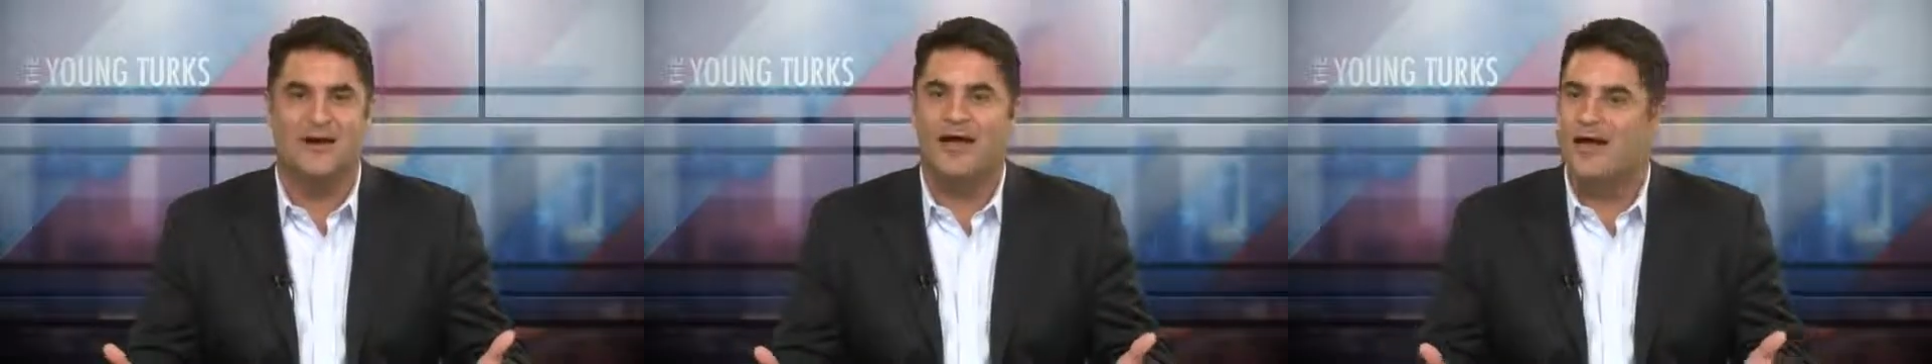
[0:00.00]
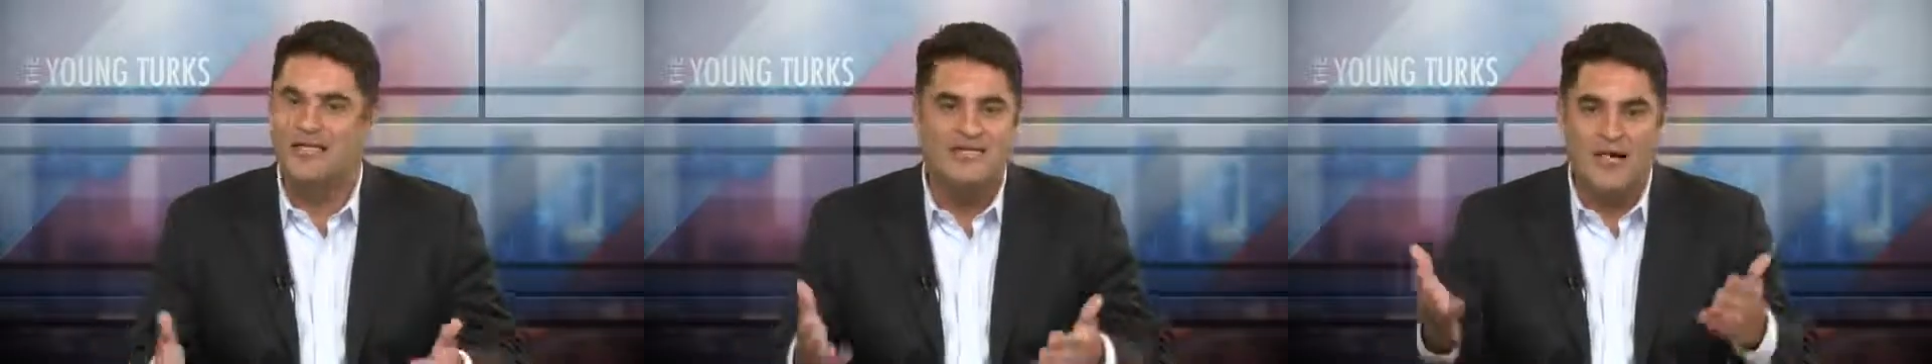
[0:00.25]

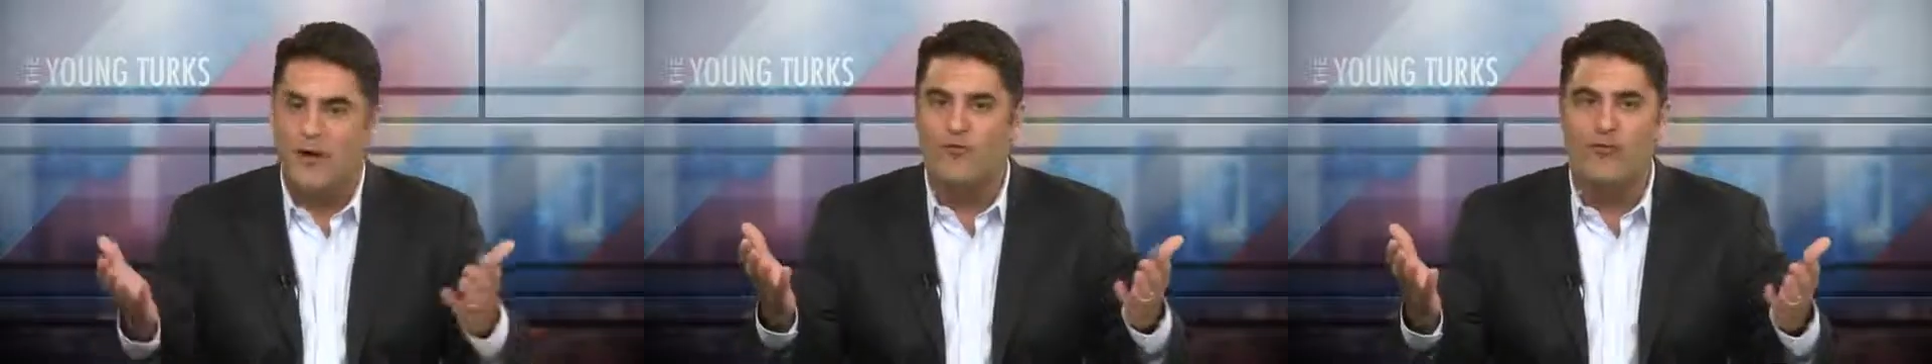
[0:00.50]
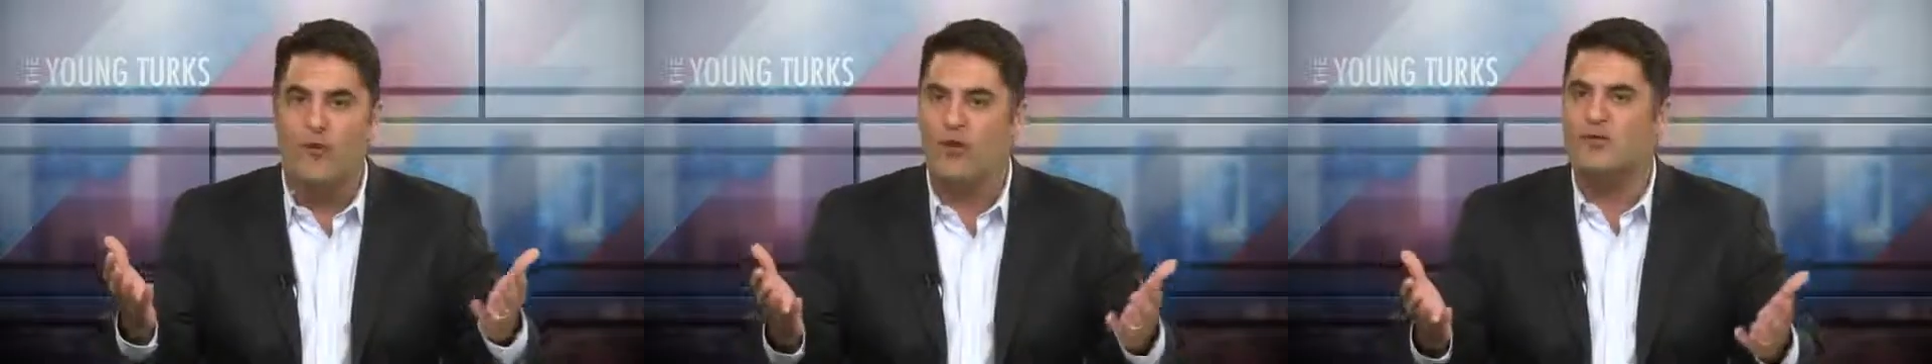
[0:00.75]
And they say,
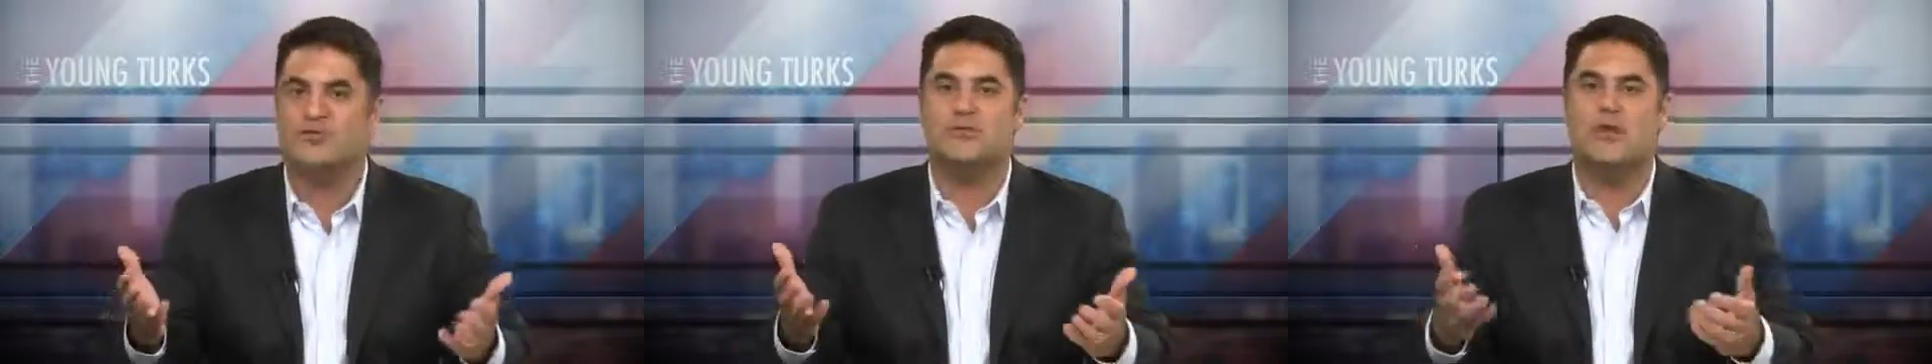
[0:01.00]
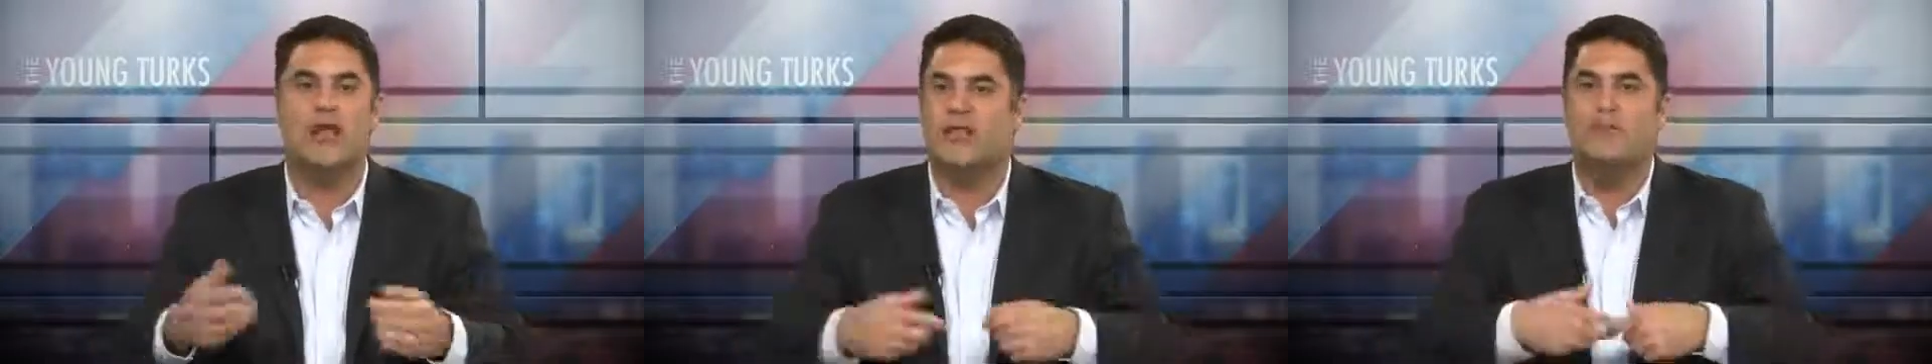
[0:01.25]
of
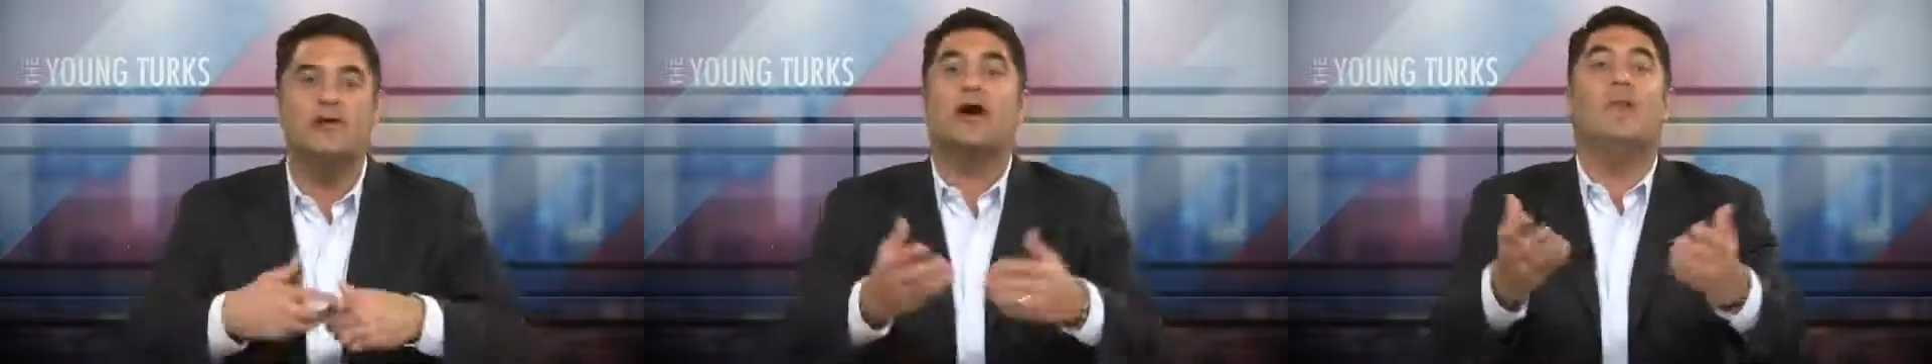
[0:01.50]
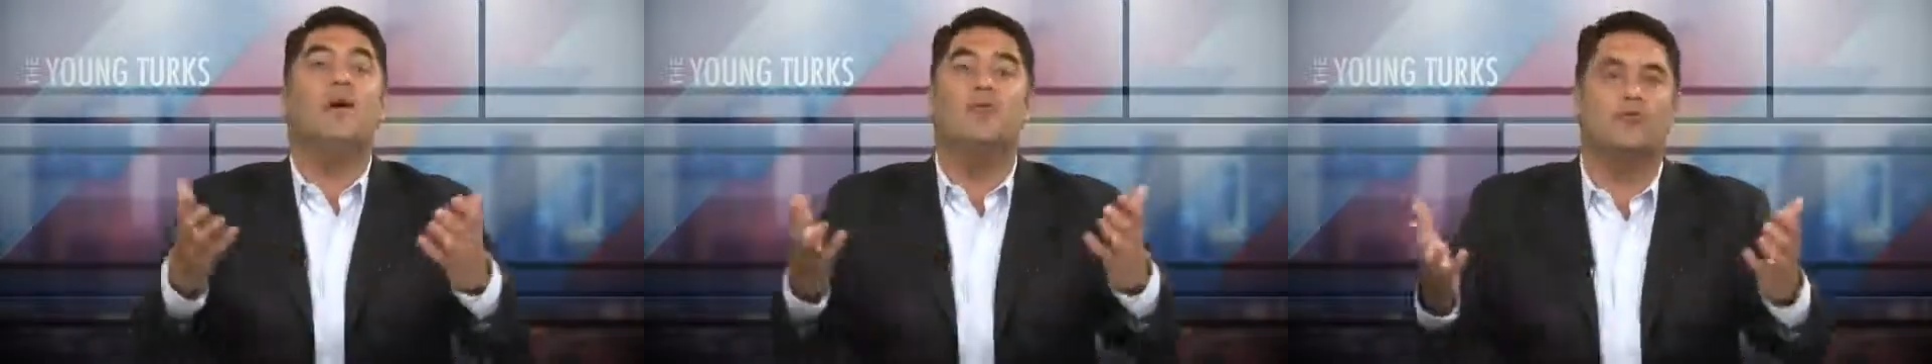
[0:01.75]
course, let me
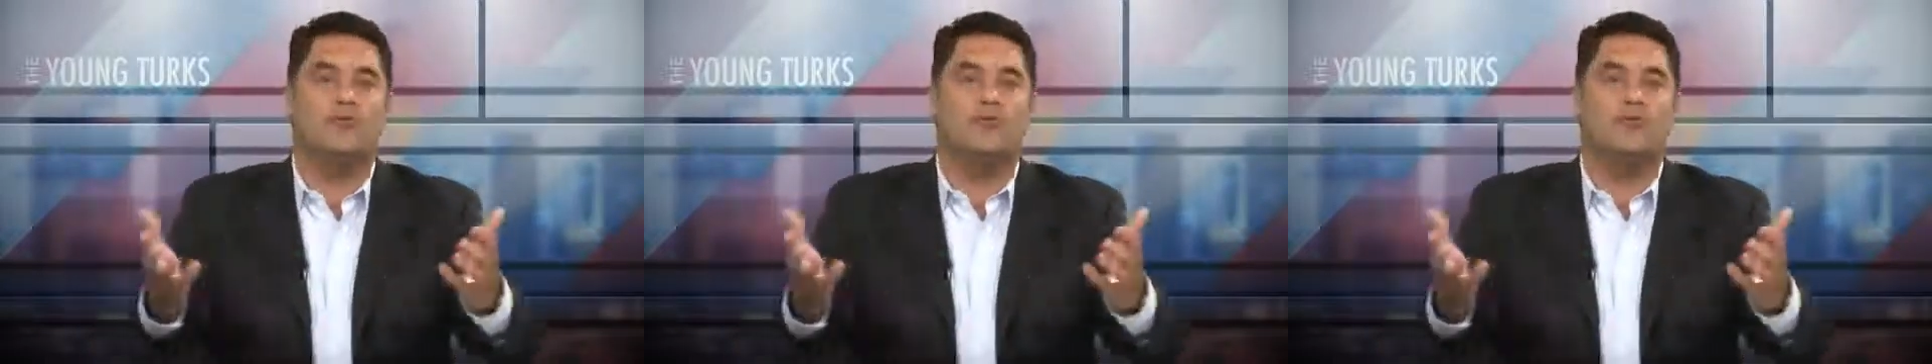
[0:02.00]
come up